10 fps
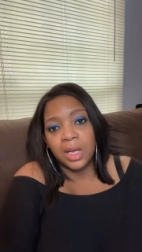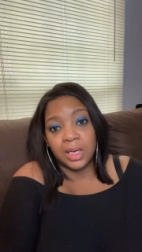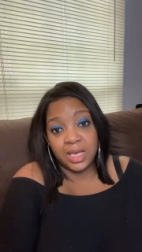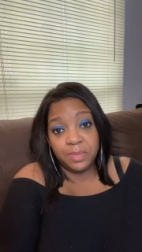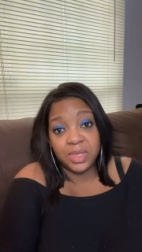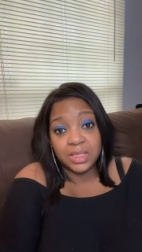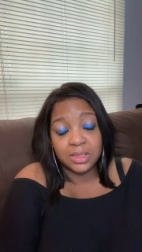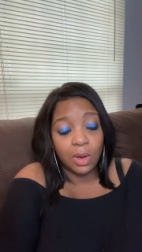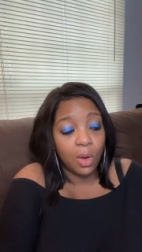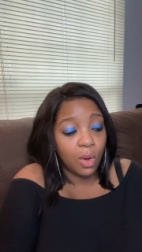keep
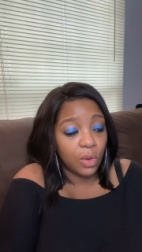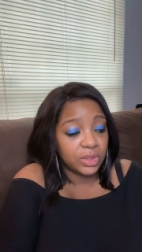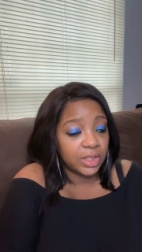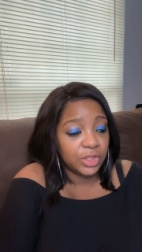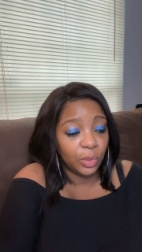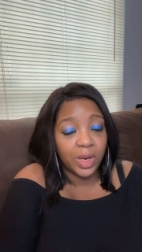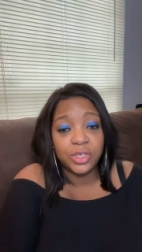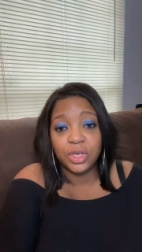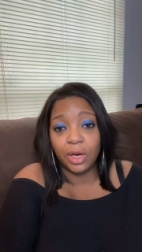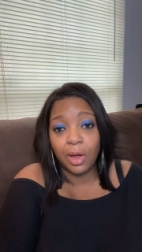this whole
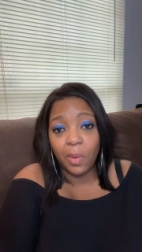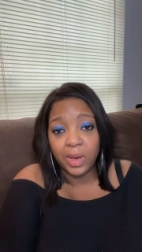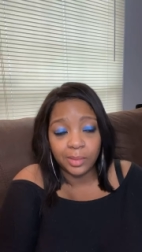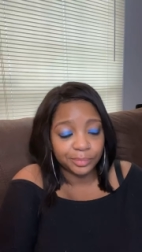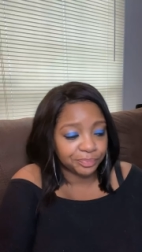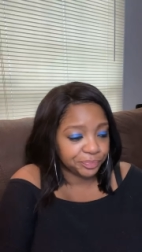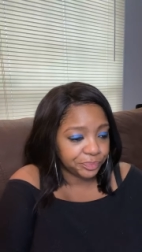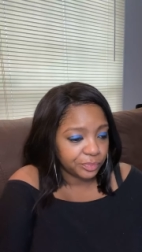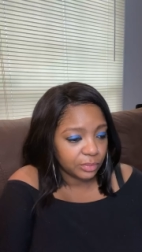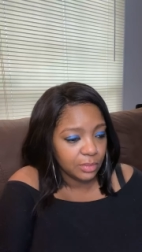situation going.
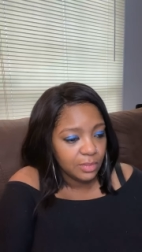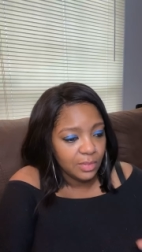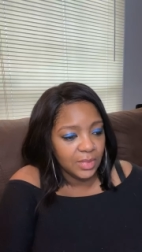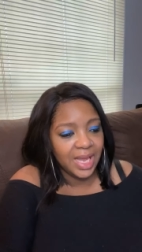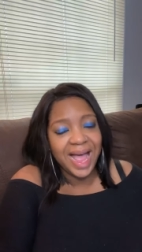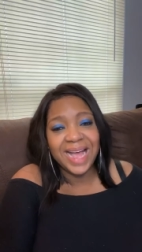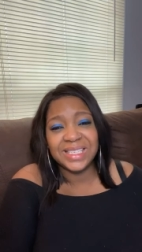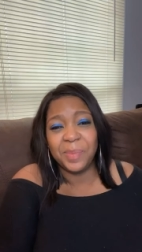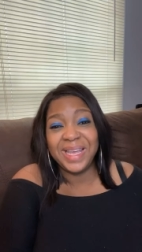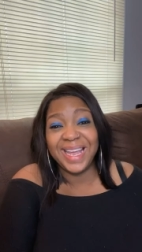
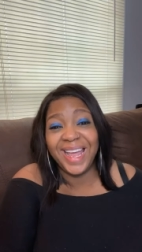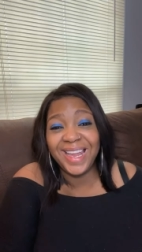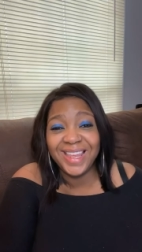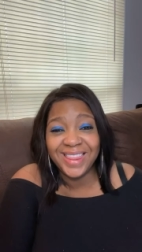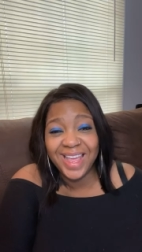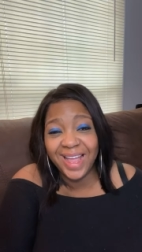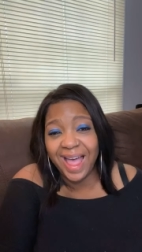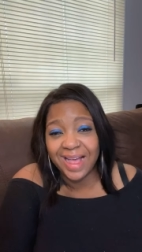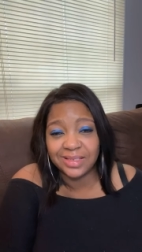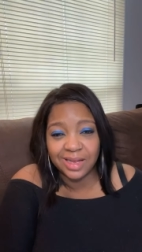Ask me anything,
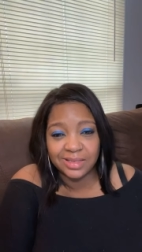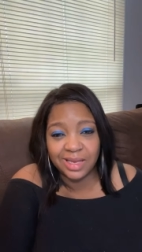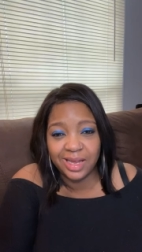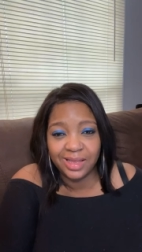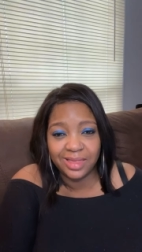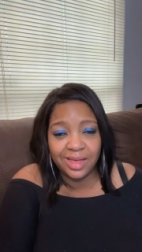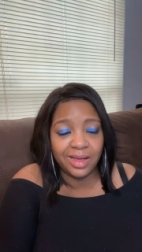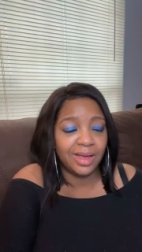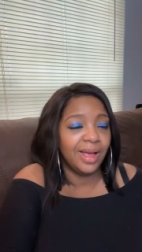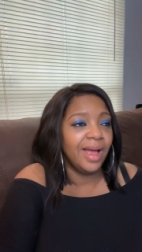ask us
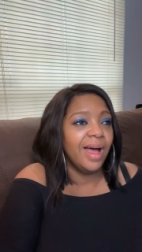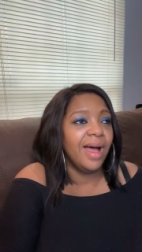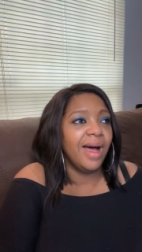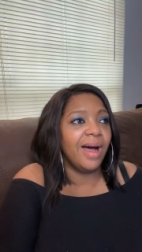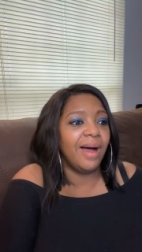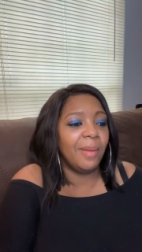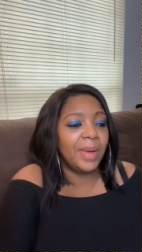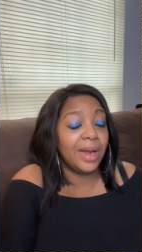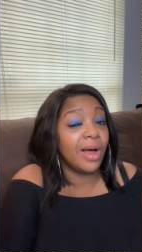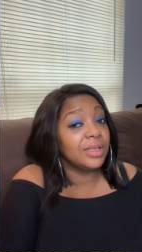anything. Um,
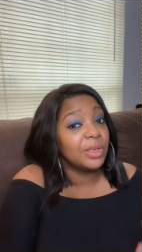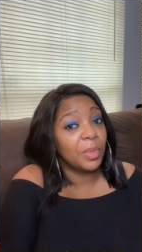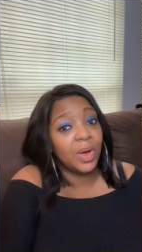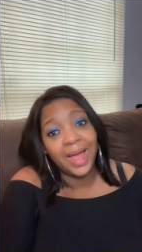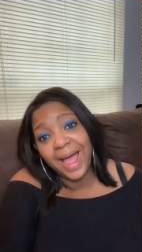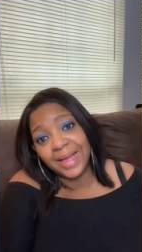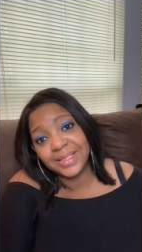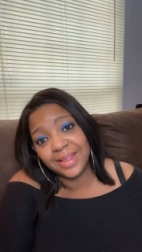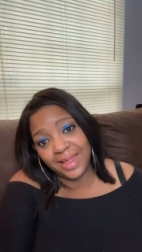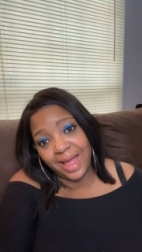and also, I'm going to add
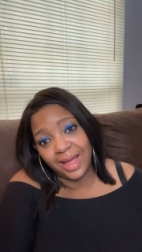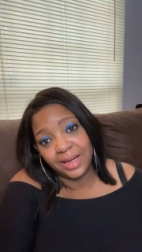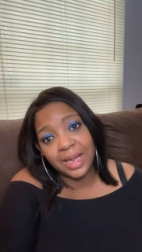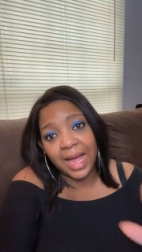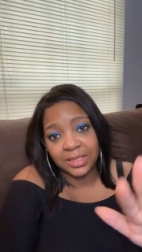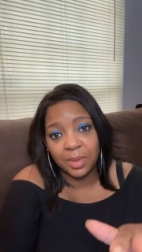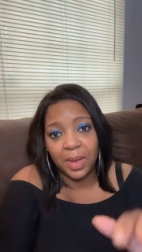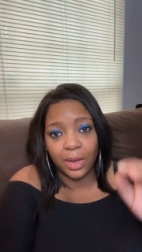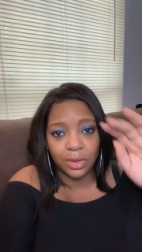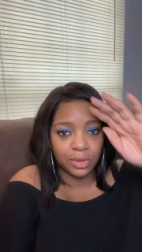to that ask
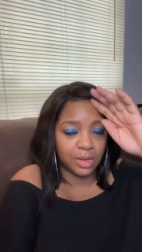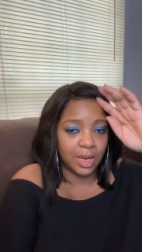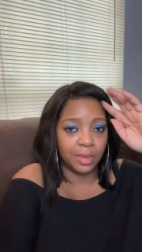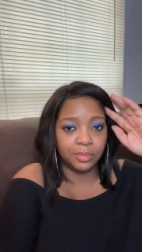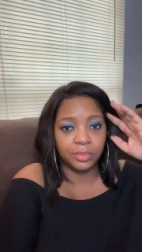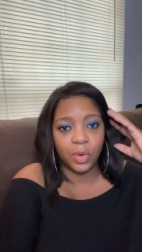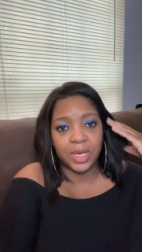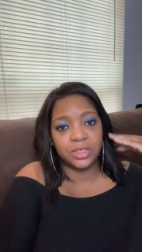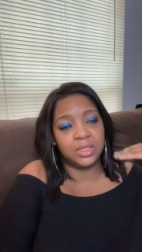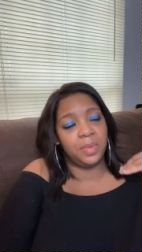about your um,
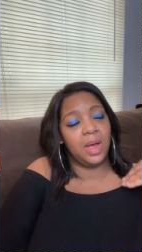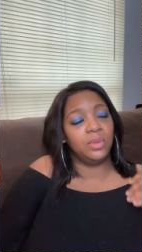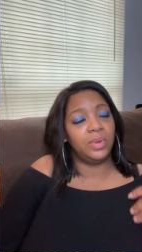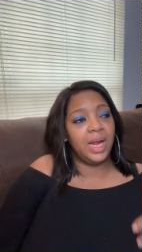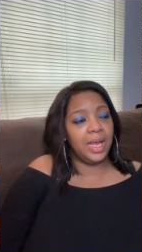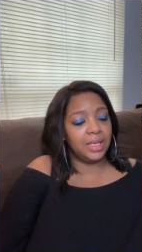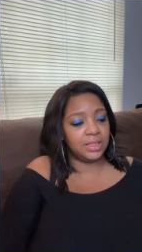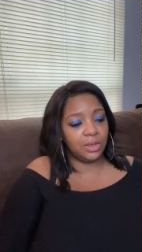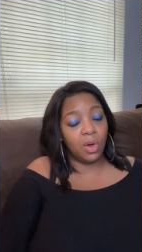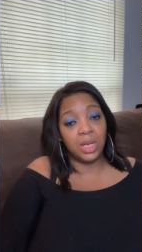questions about
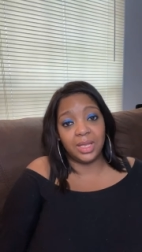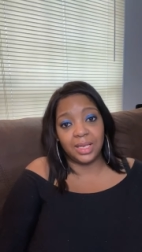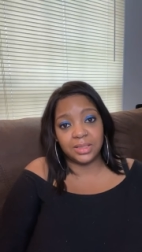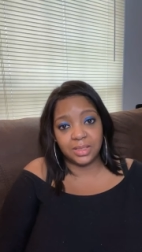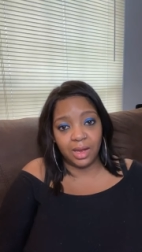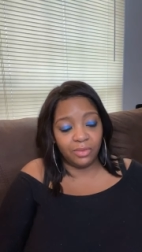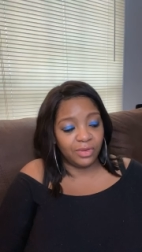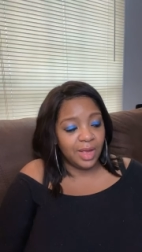race and all of that stuff